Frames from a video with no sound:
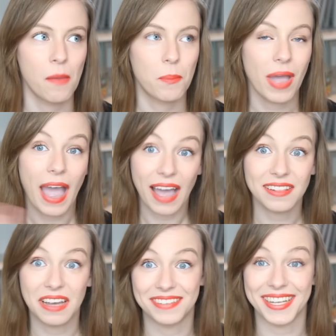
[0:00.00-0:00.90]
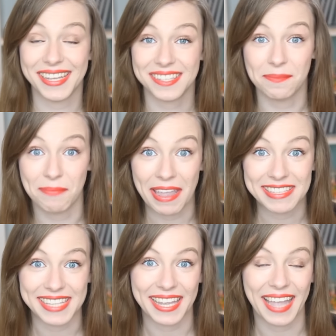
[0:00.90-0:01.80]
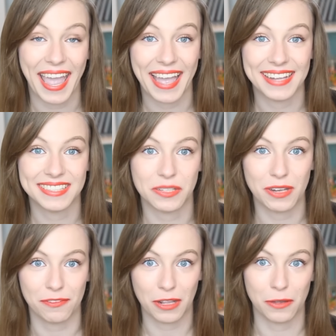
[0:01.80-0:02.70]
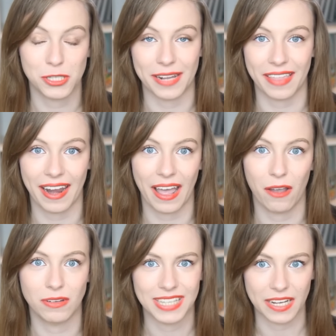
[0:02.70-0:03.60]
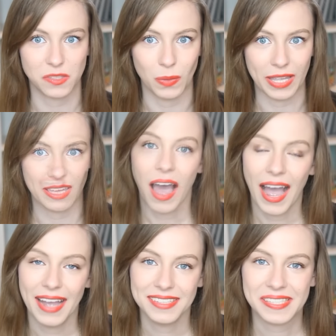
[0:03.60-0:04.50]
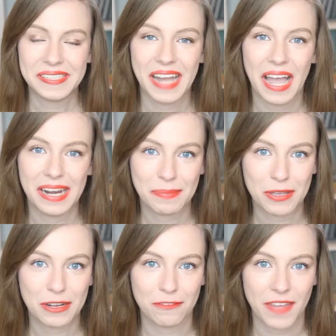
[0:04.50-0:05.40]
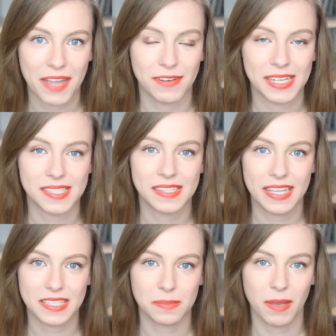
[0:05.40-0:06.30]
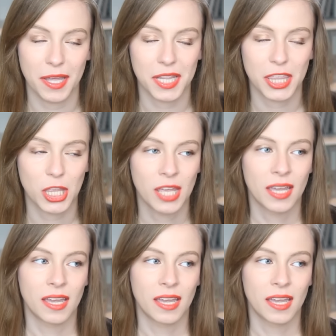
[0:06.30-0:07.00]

But I love it. It's amazing. And so definitely go check that out next week. On to non beauty favorites this month.